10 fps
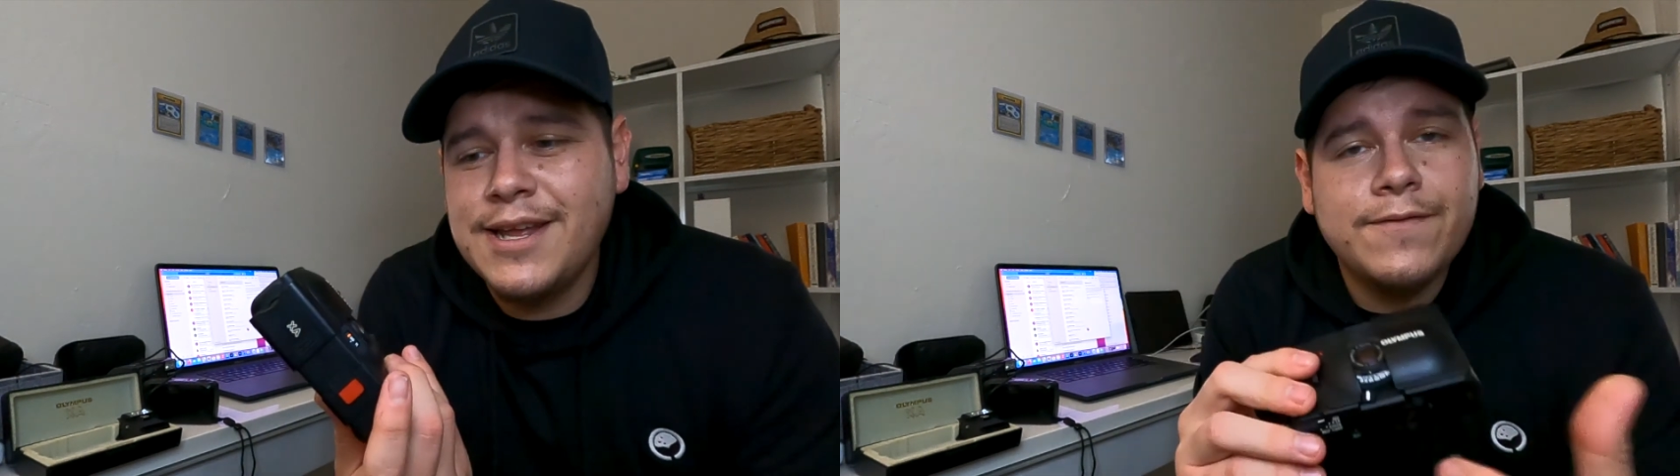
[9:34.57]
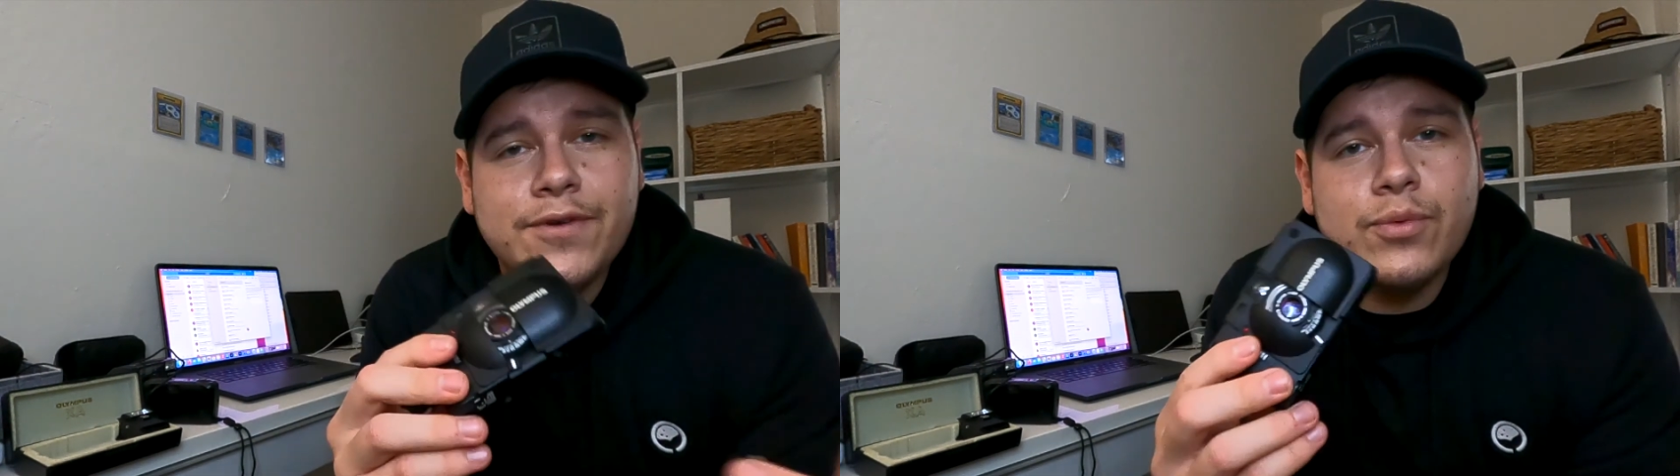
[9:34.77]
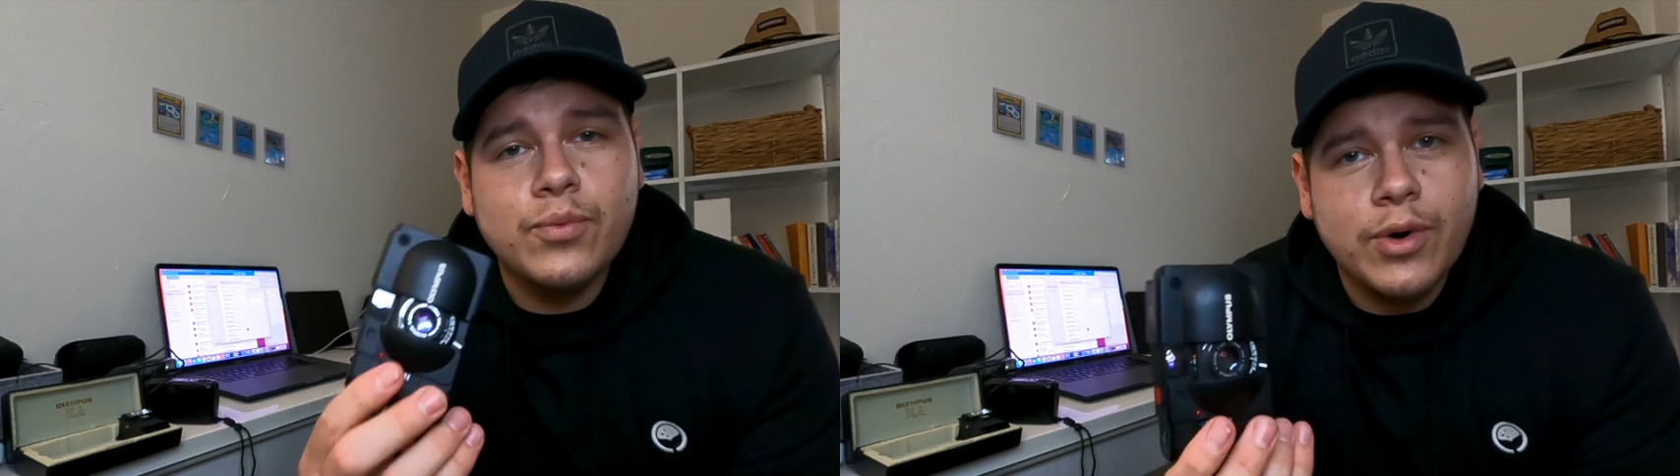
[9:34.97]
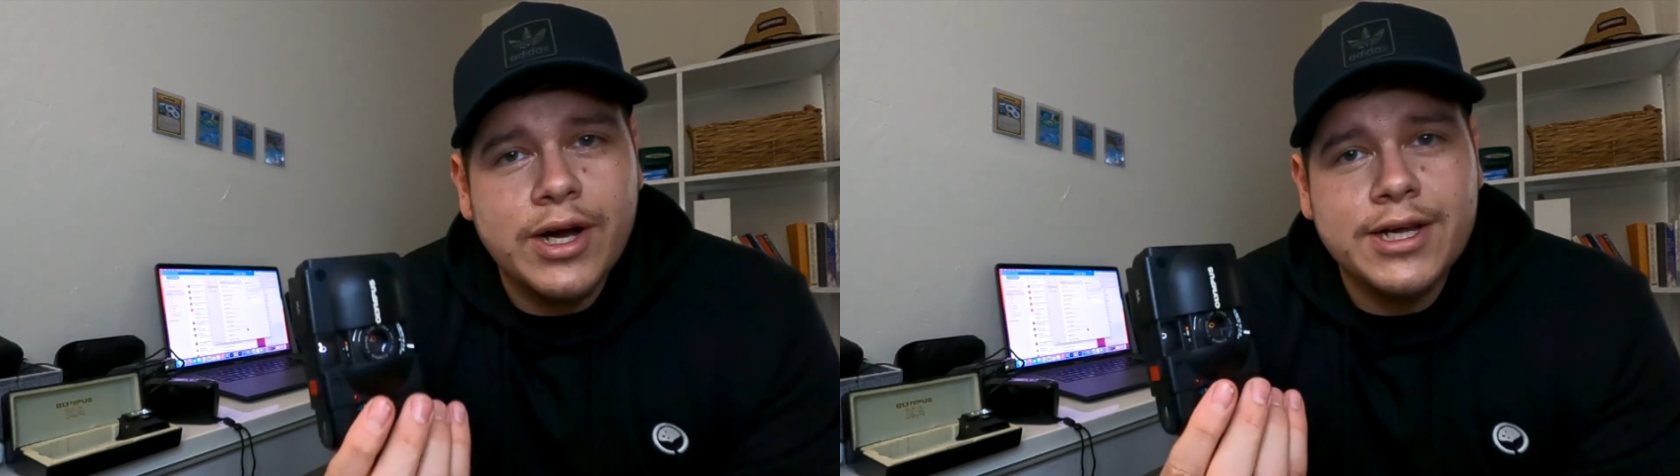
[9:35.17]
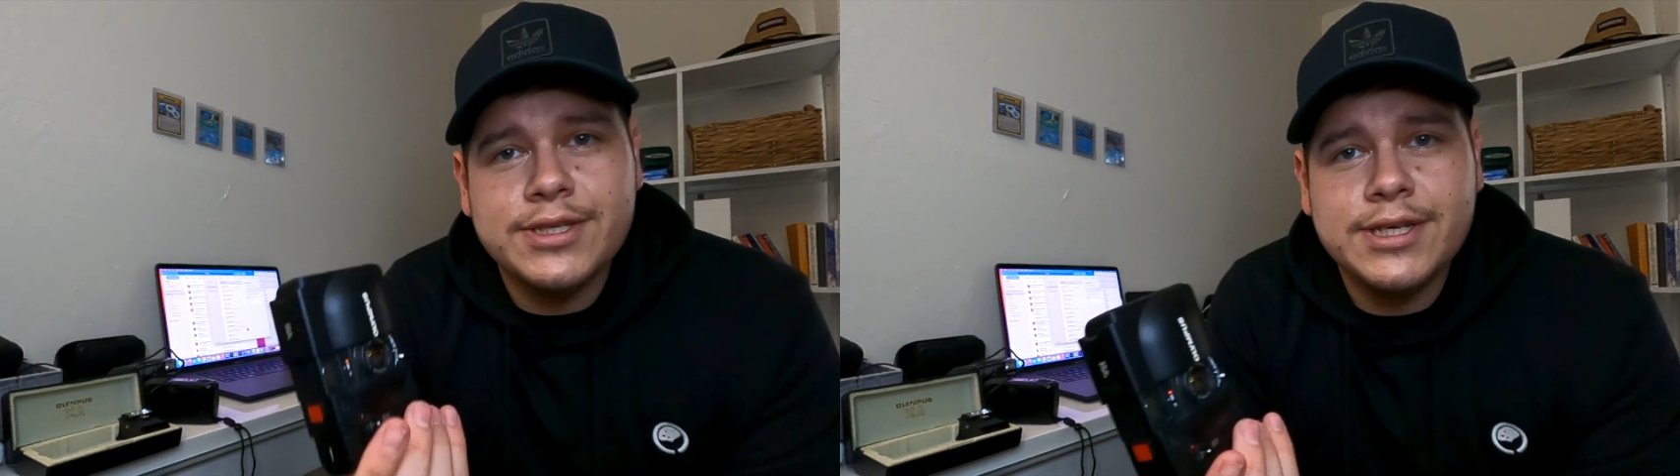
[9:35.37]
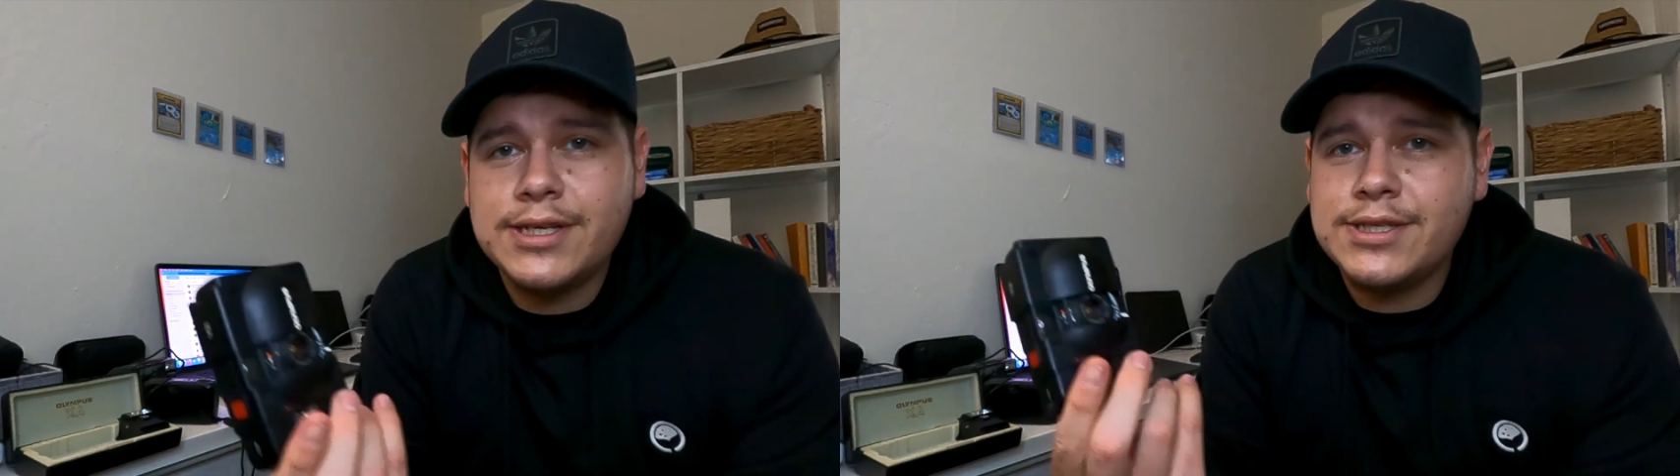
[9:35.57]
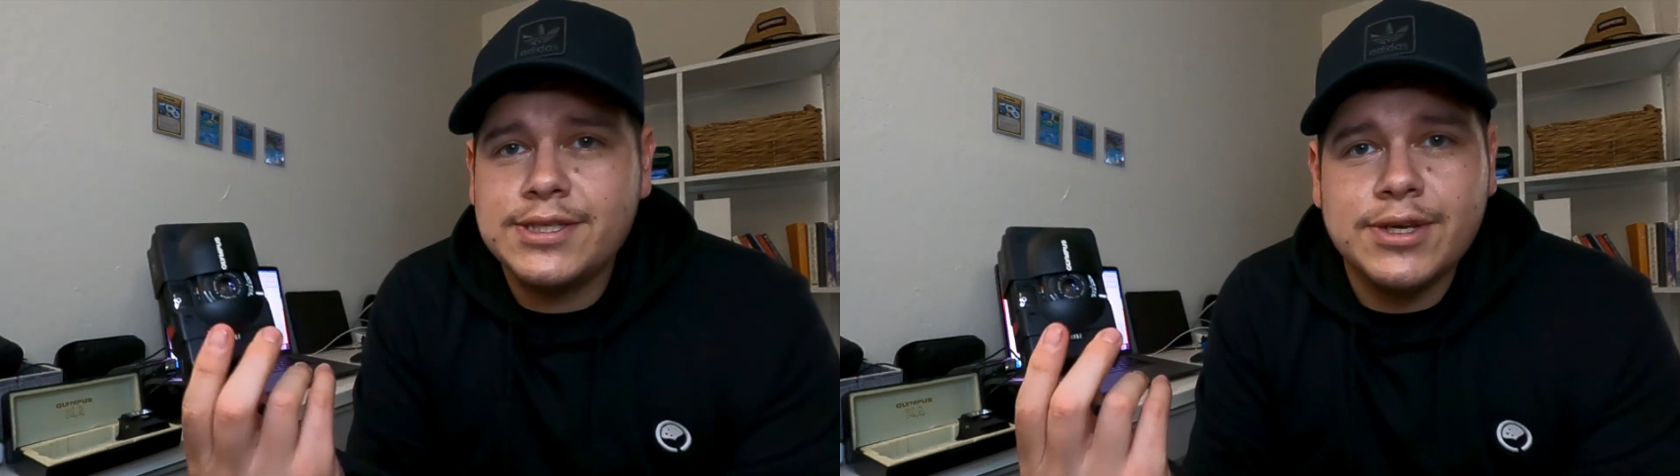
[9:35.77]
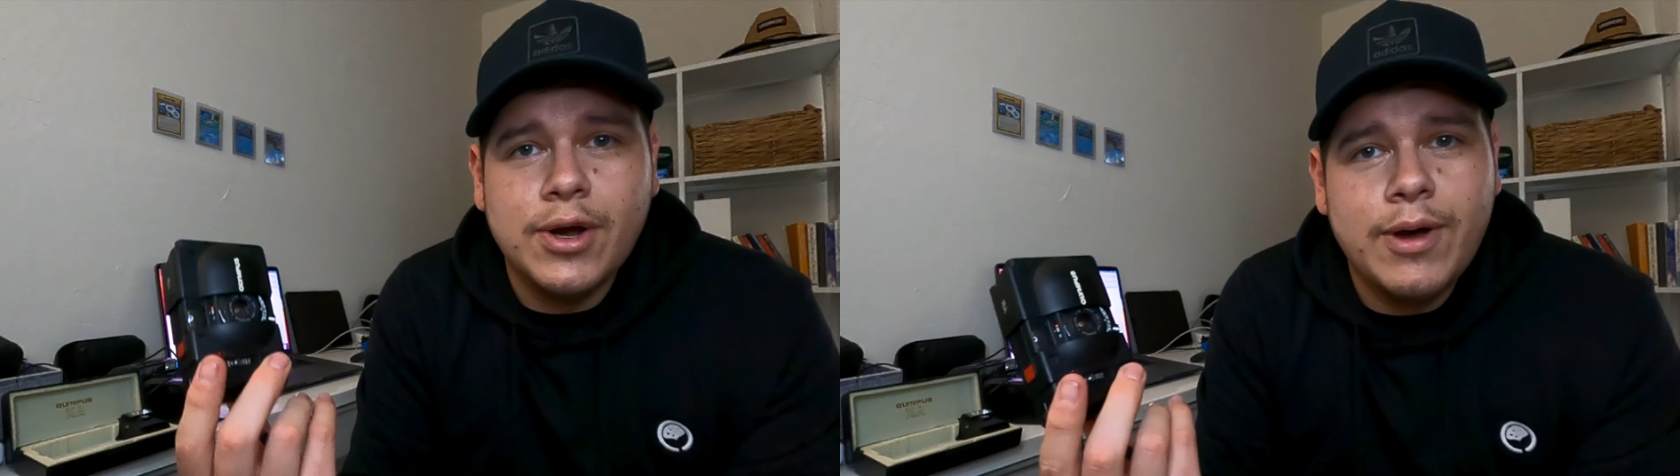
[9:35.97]
If you want to
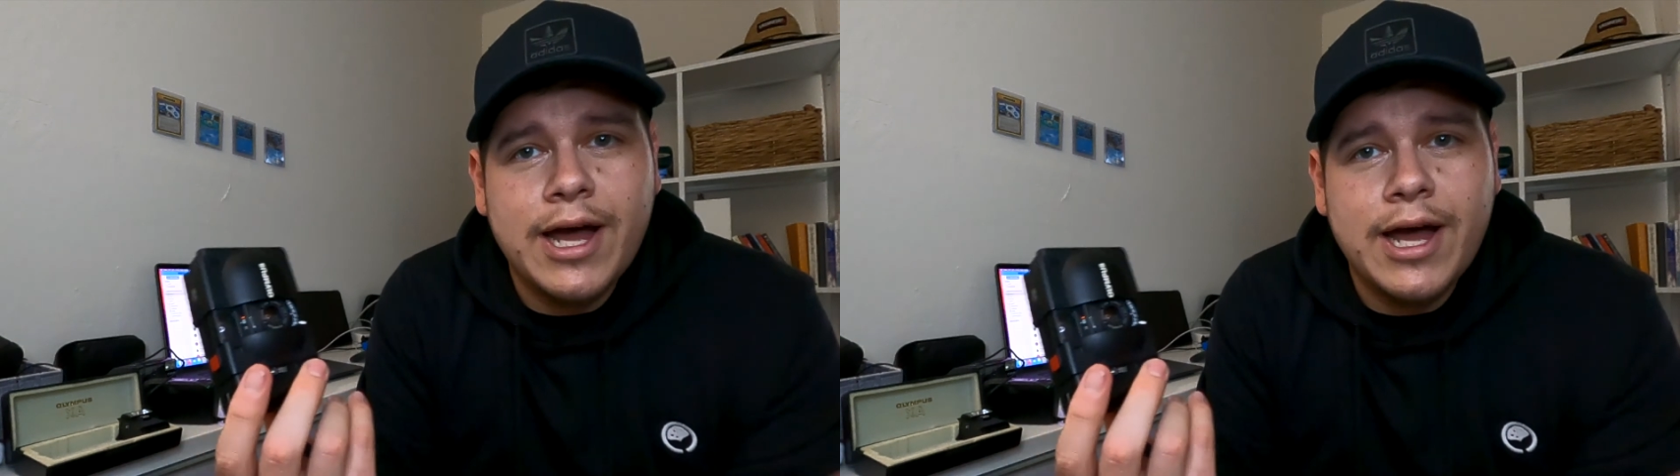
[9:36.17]
just go